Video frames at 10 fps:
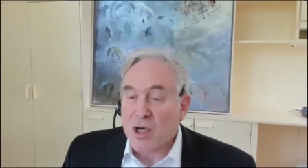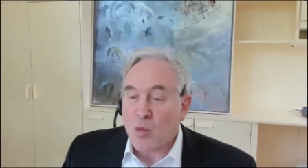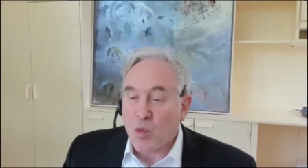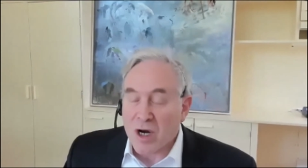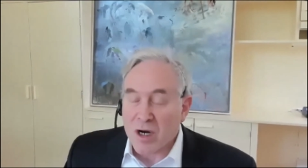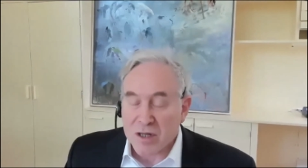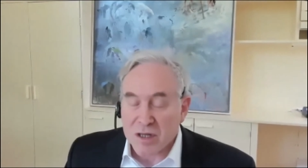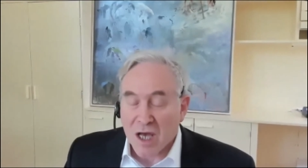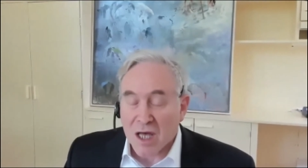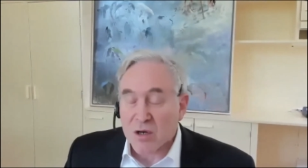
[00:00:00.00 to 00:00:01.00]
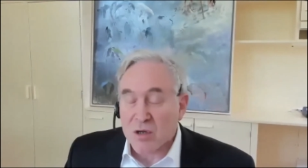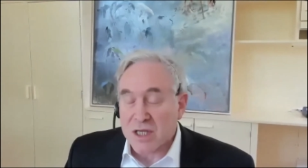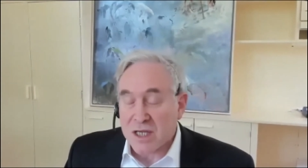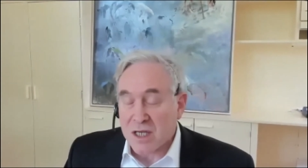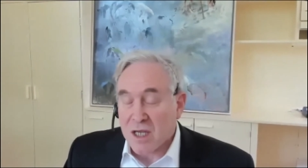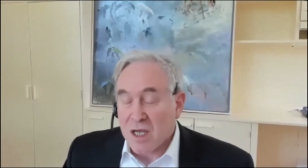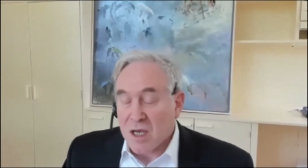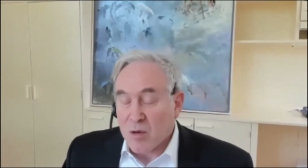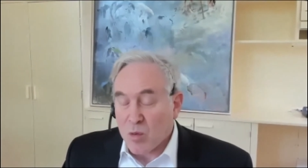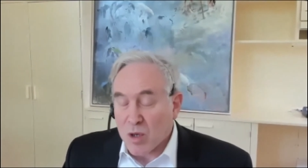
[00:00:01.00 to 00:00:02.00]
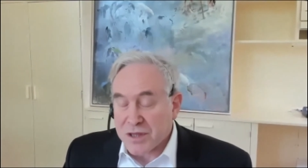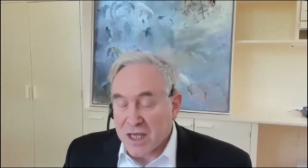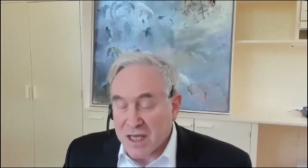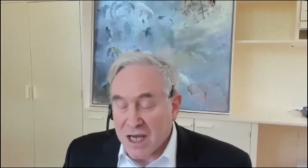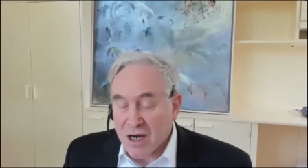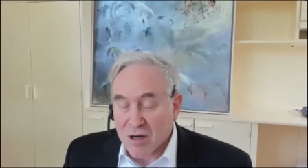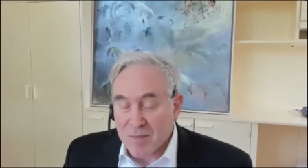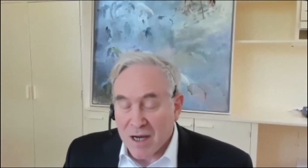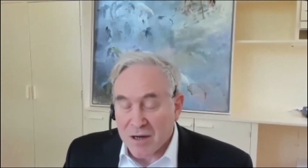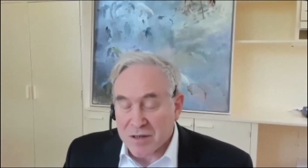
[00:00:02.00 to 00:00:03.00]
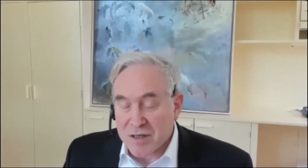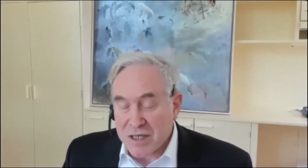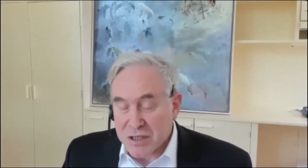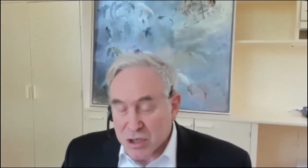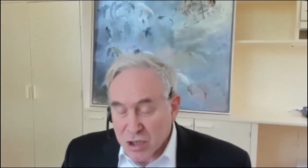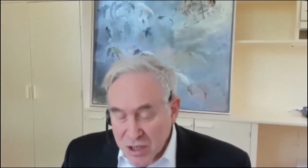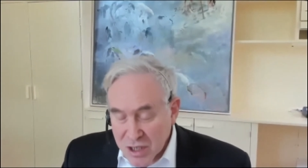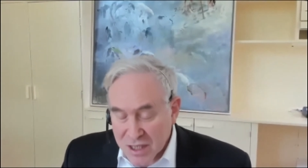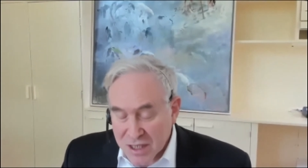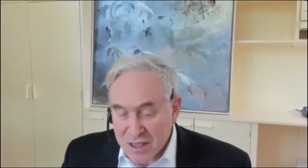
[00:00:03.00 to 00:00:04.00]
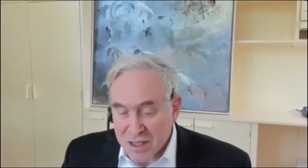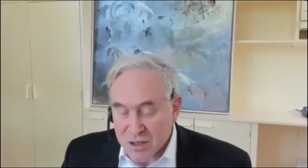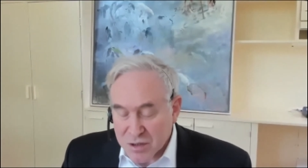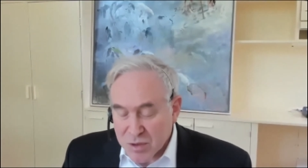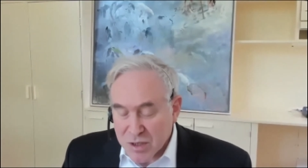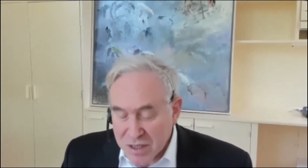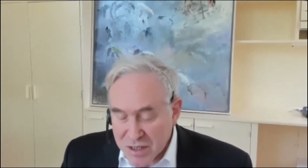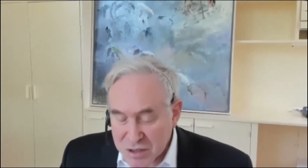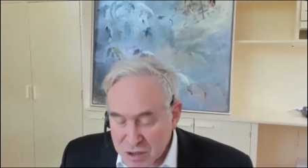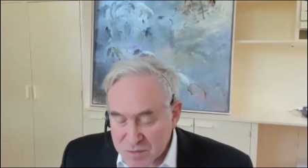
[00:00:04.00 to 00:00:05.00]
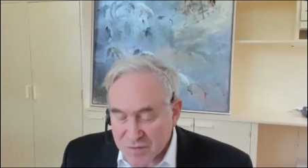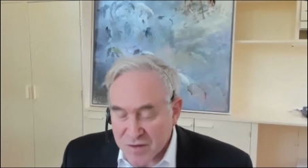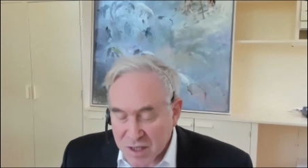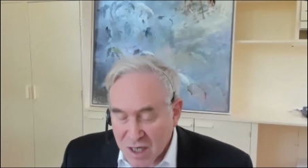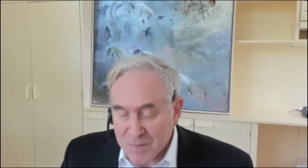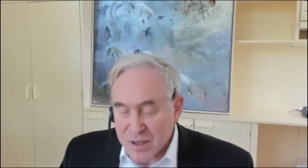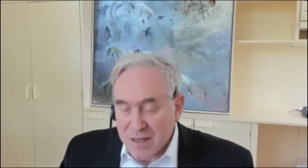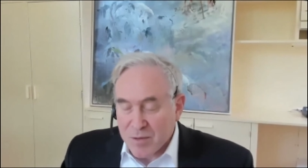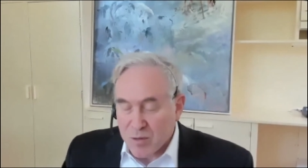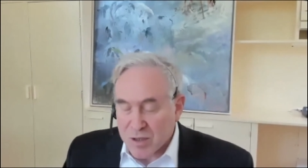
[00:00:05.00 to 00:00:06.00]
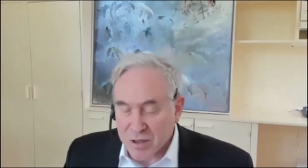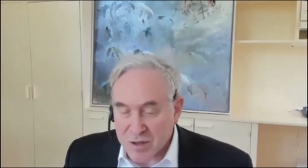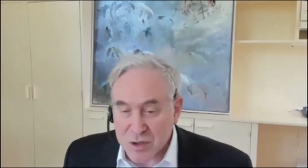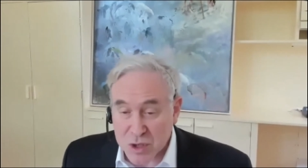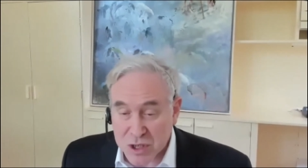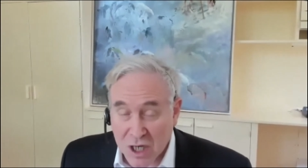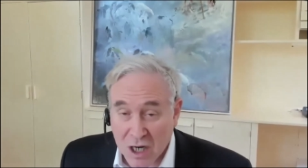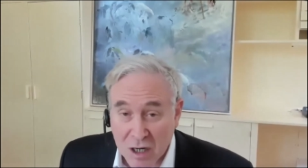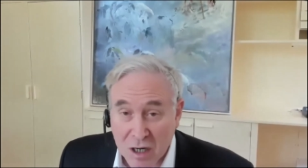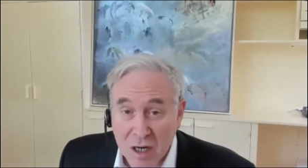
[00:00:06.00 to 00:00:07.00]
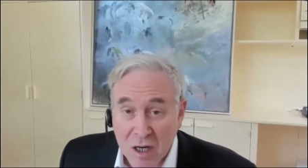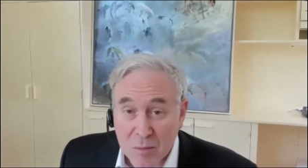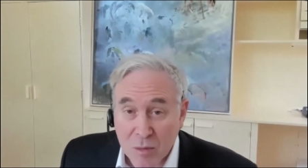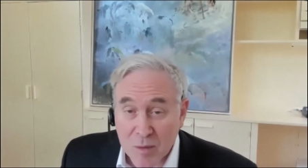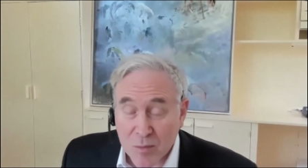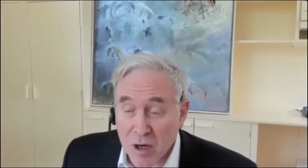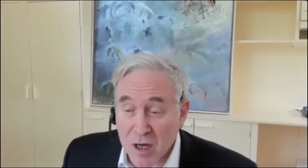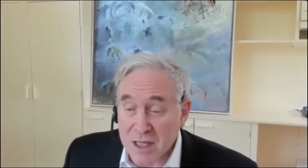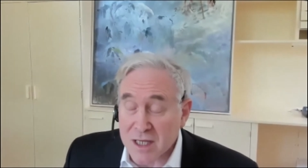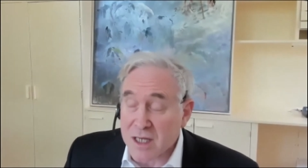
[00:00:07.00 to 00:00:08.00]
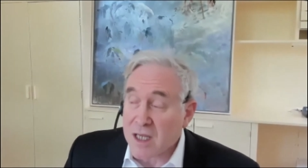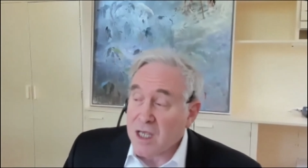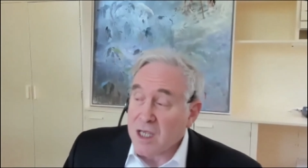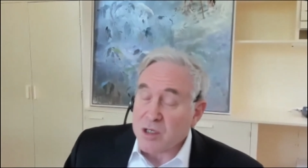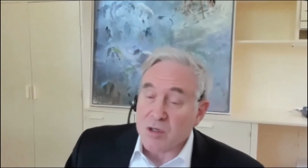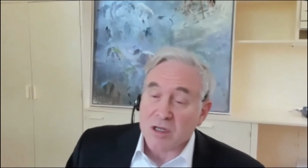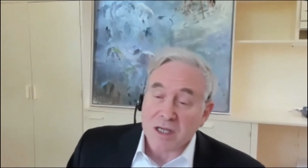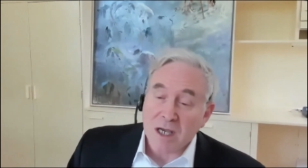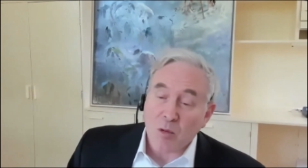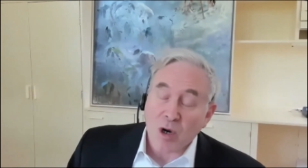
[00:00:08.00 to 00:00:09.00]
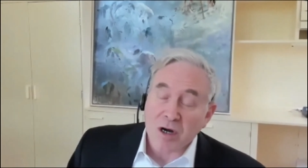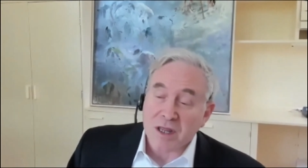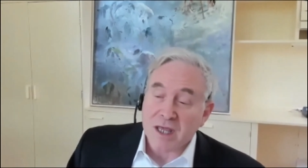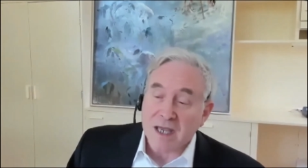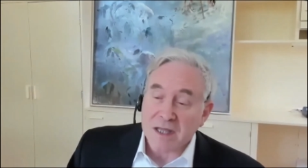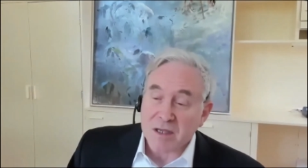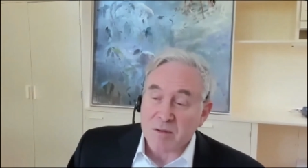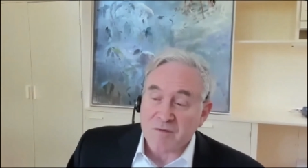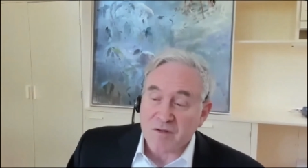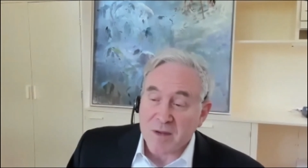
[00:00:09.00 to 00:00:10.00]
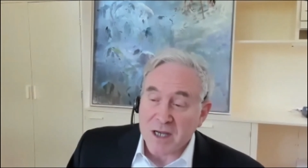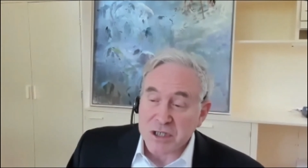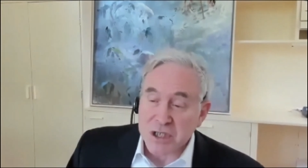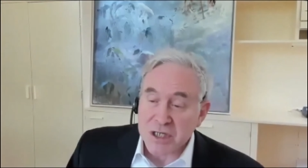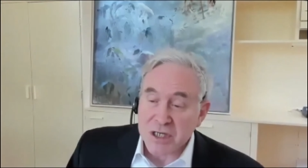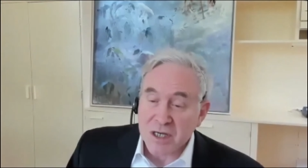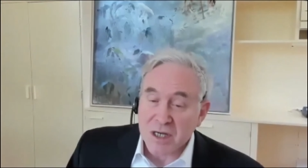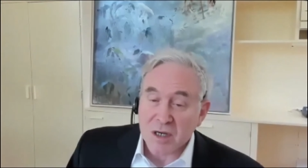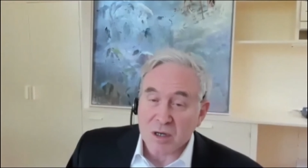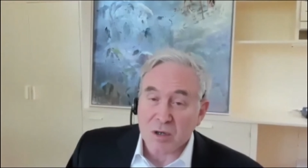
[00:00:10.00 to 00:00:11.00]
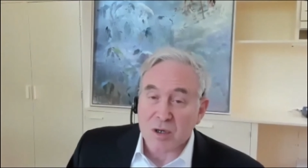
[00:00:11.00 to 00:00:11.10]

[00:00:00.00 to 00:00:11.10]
where not only what they care about internally, in terms of in the company, but what their interests are more broadly. You're looking at where do they get their information, who are